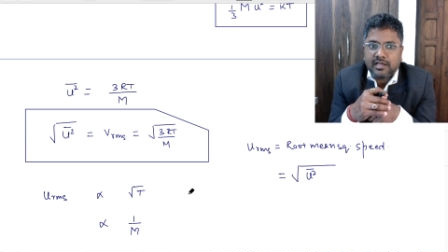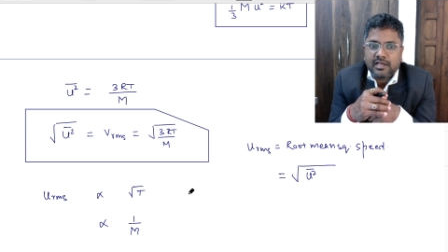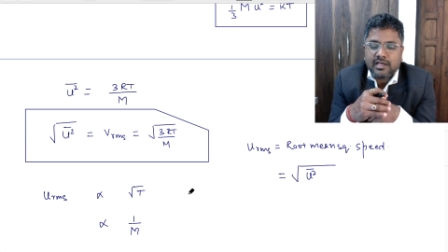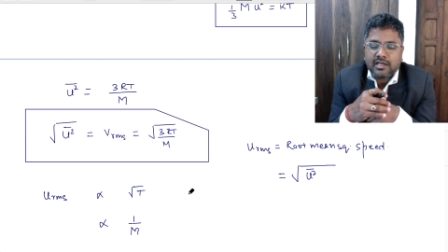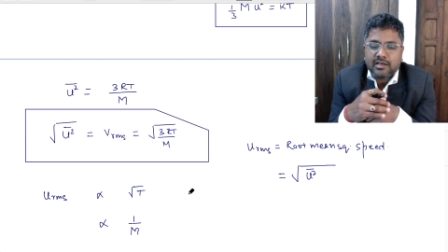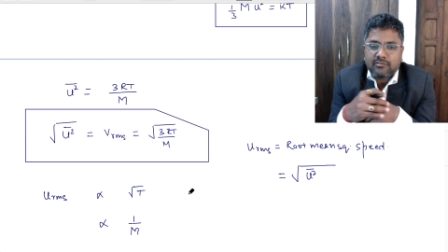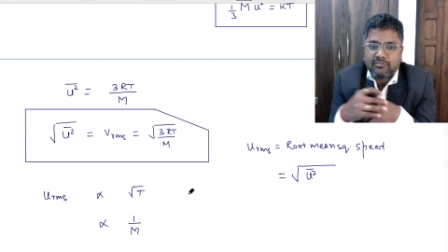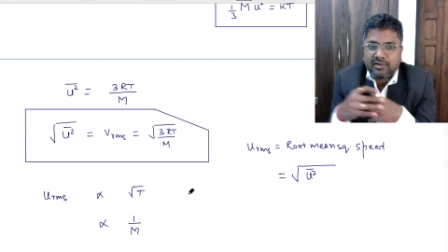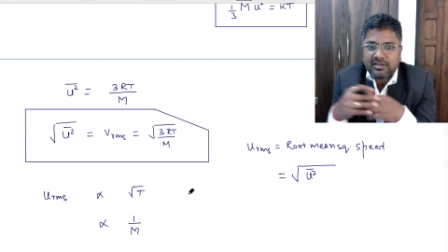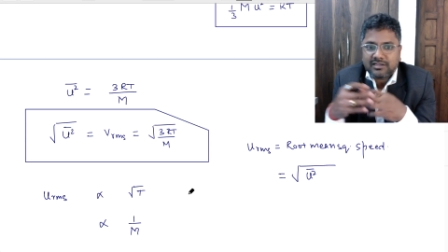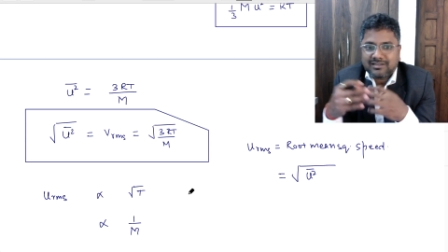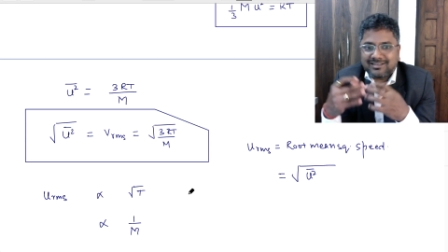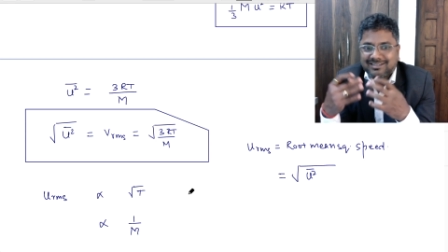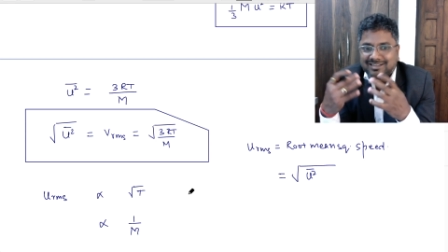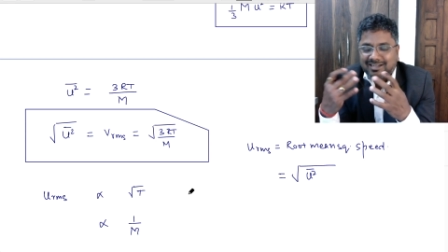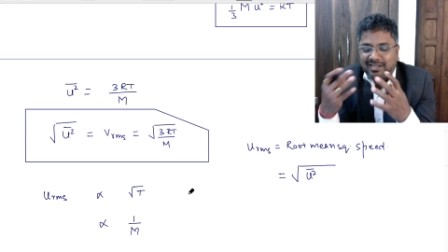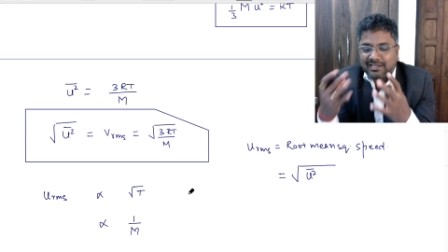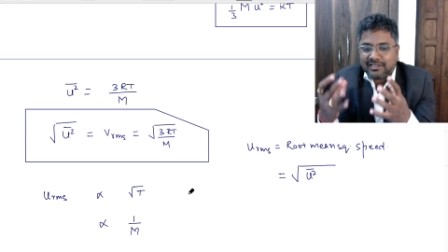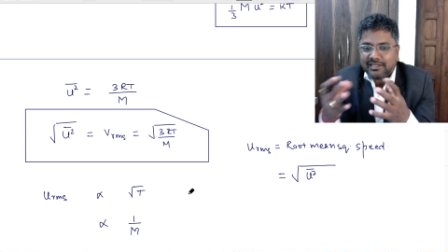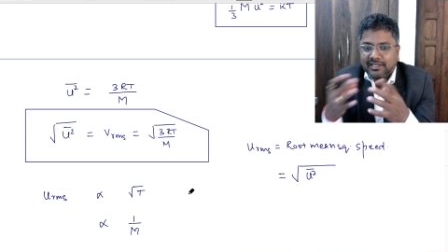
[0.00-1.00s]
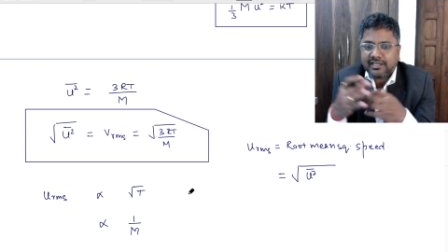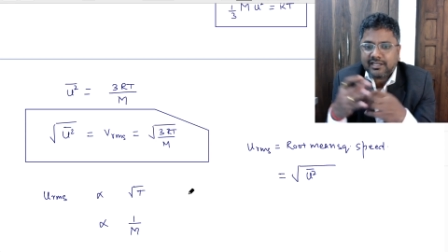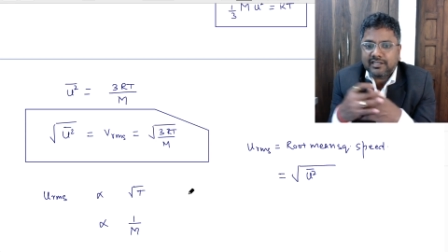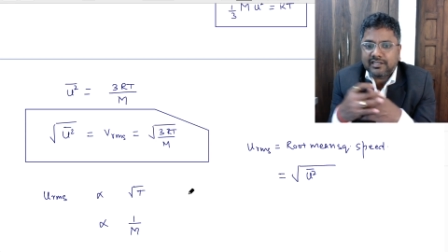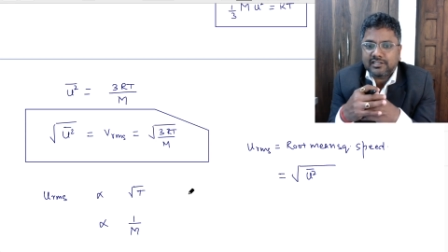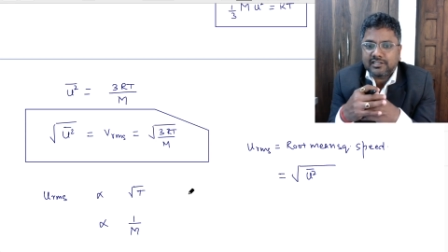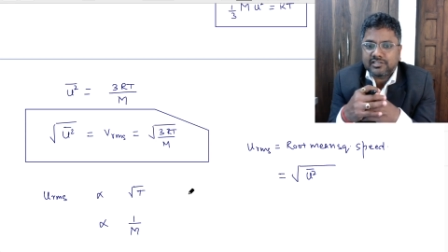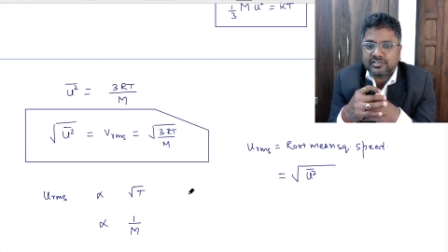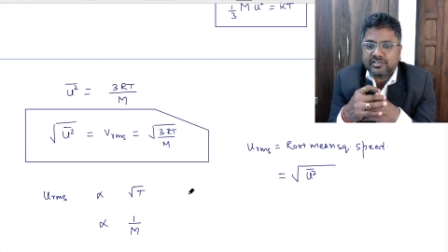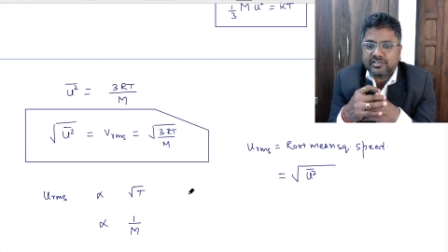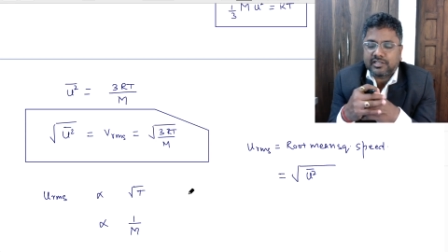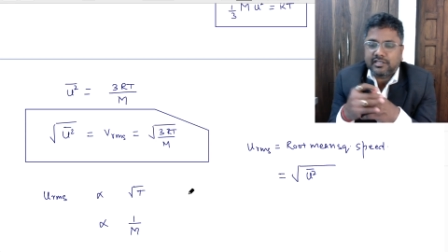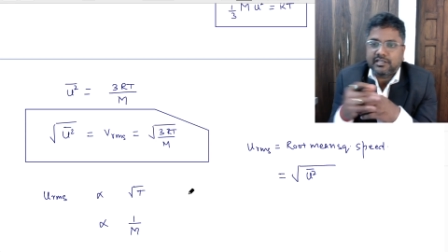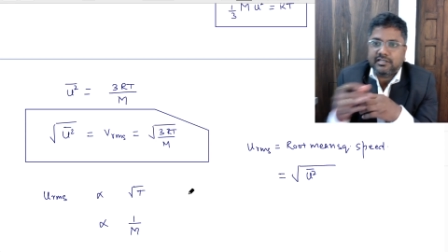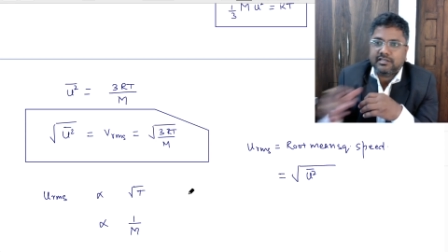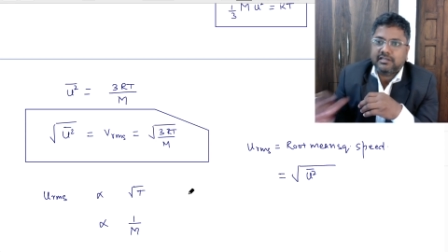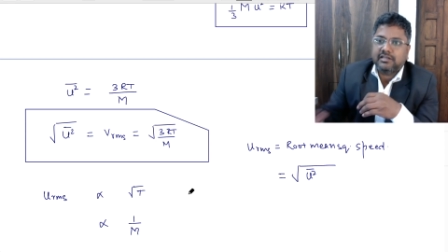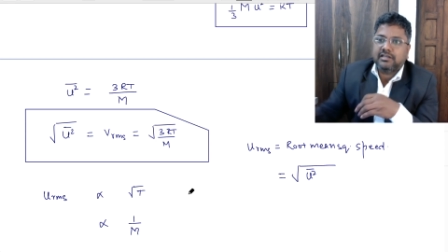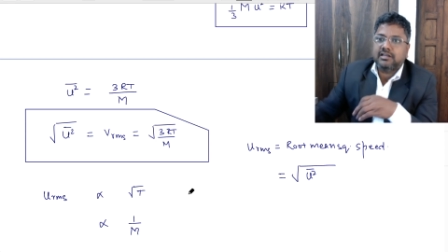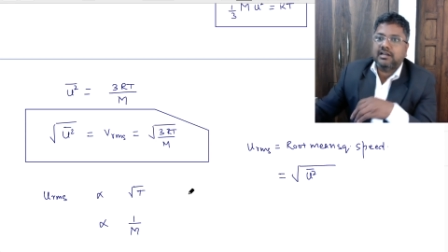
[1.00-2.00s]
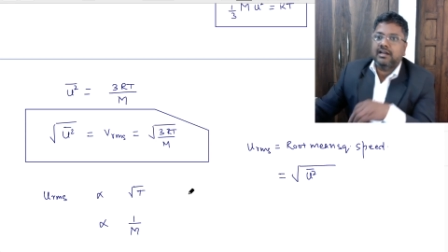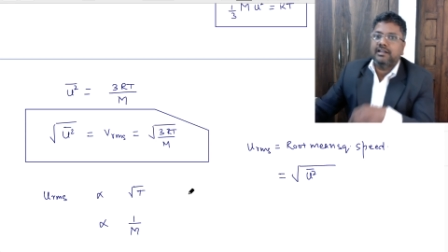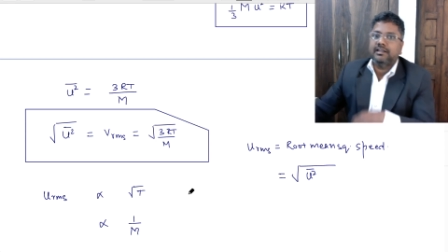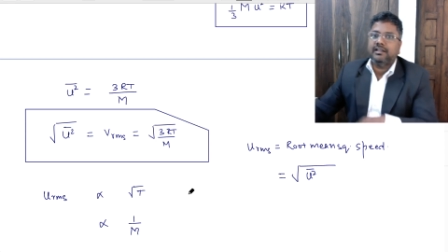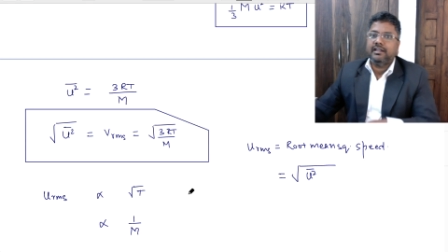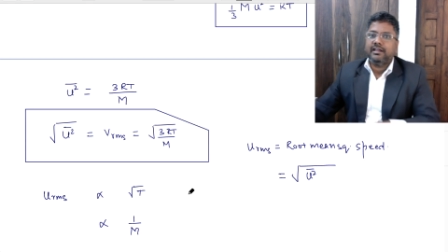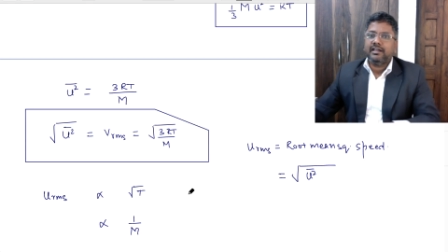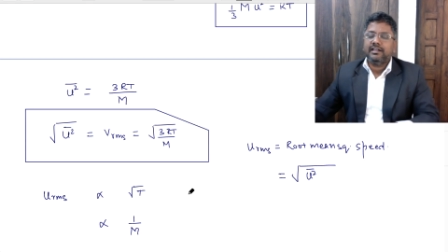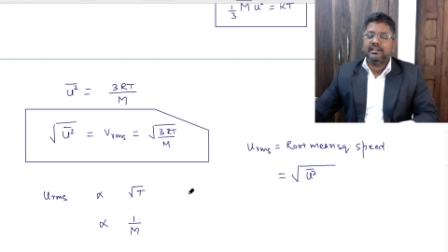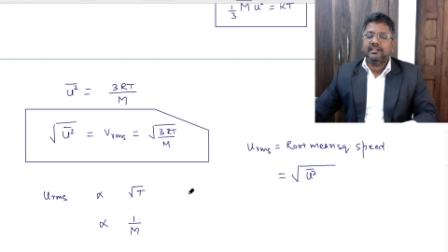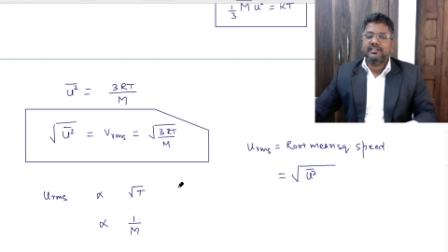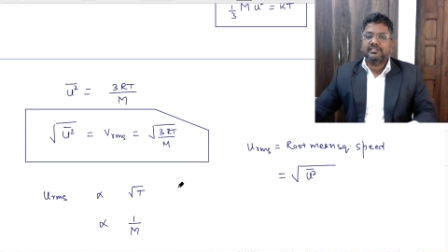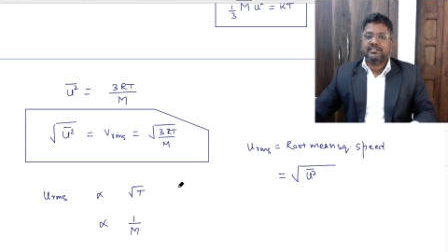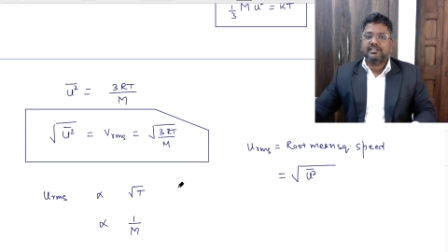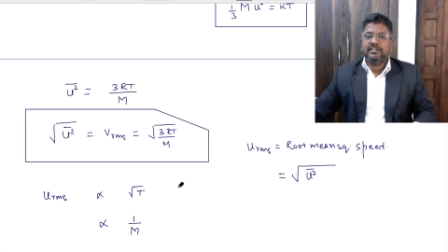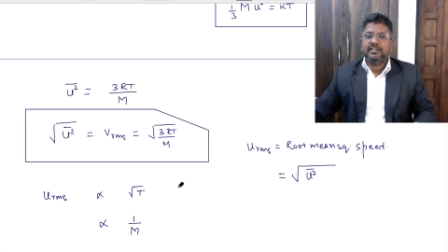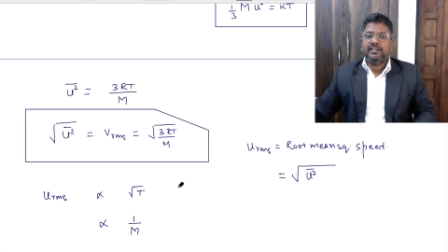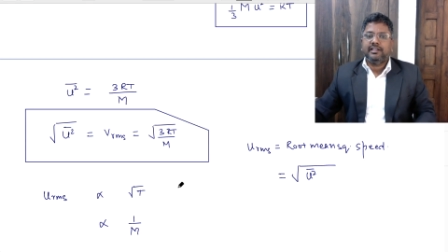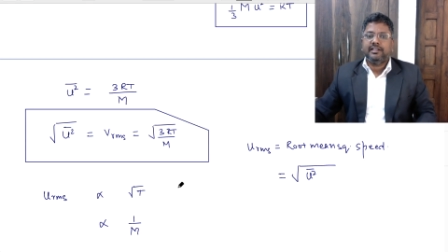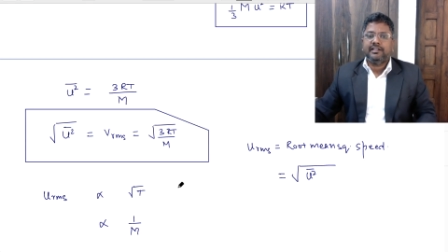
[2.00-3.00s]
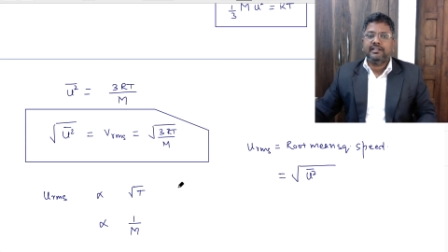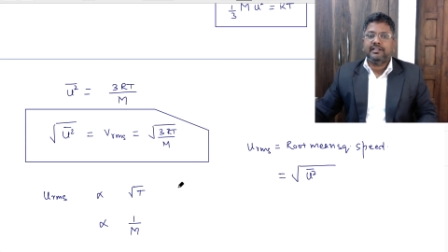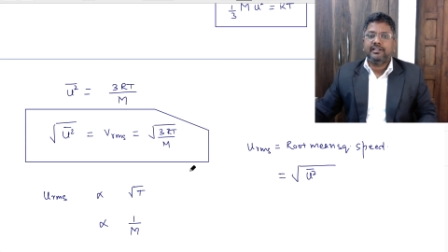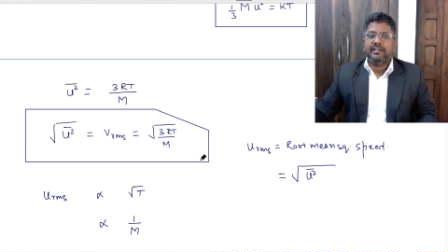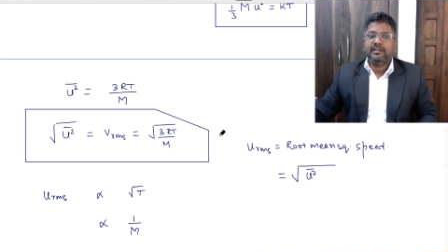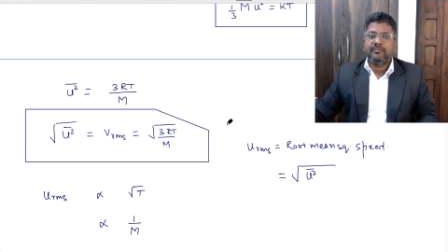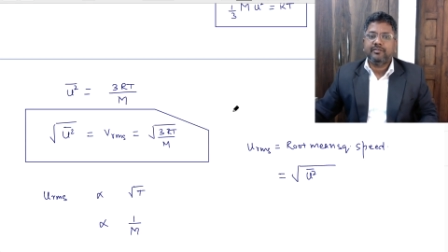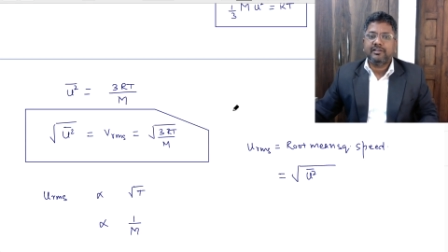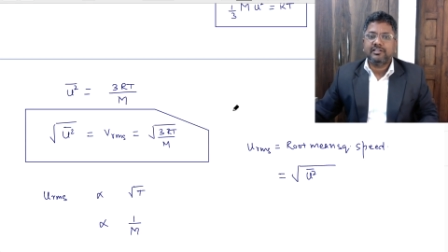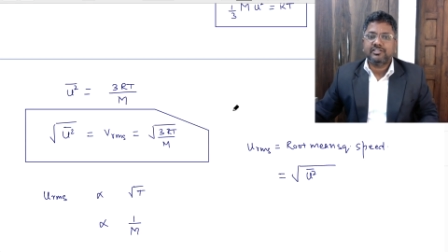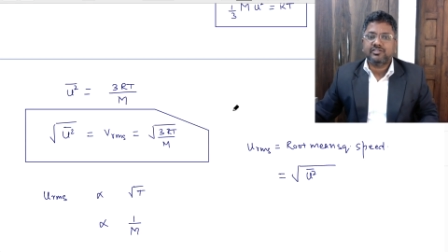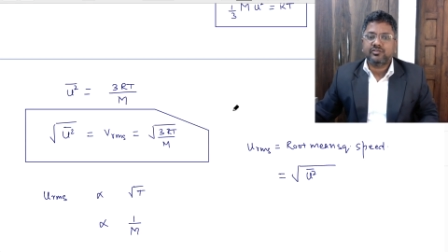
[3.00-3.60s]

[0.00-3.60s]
But kinetic energy, it depends